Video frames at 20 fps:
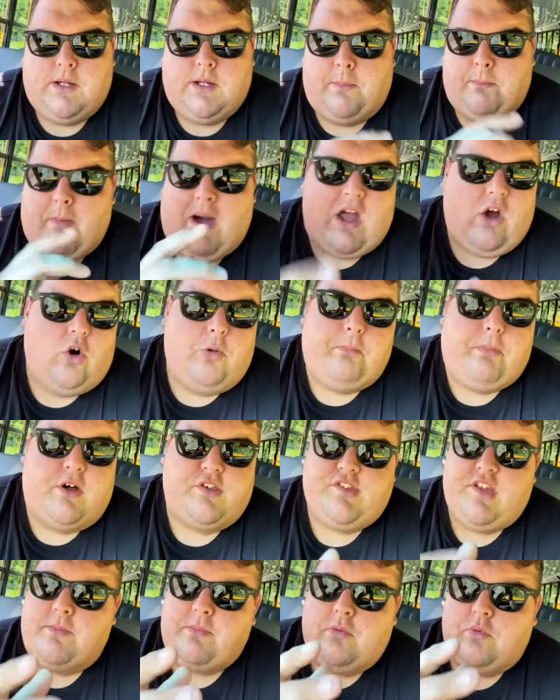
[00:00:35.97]
My old
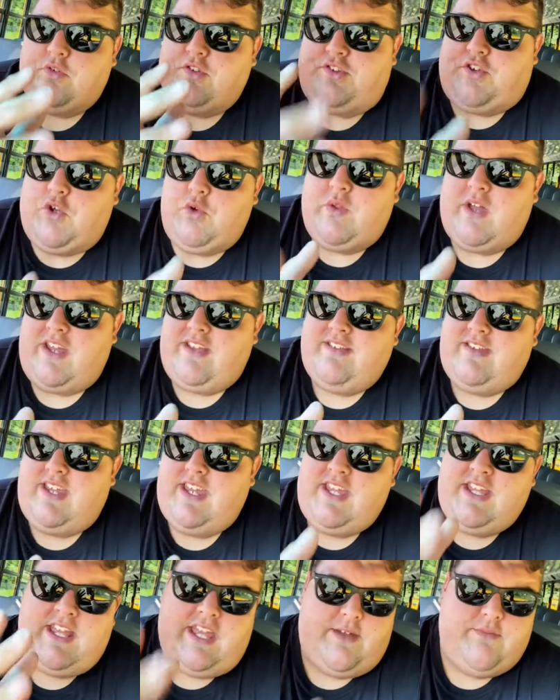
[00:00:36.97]
bus number was
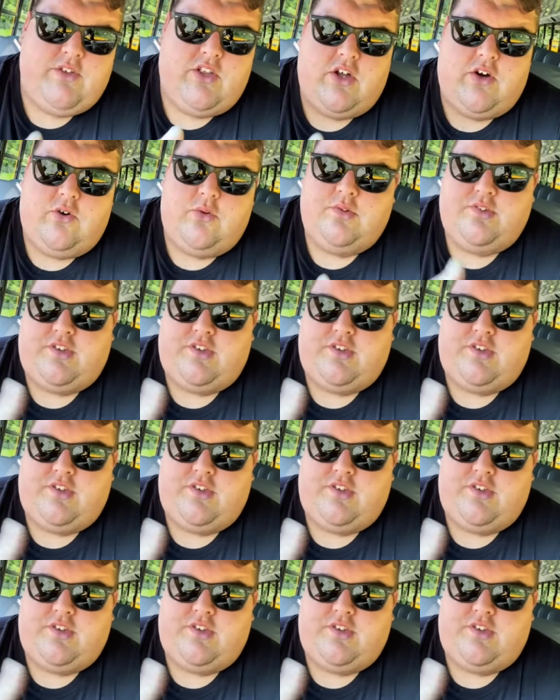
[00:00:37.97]
219, even though it was a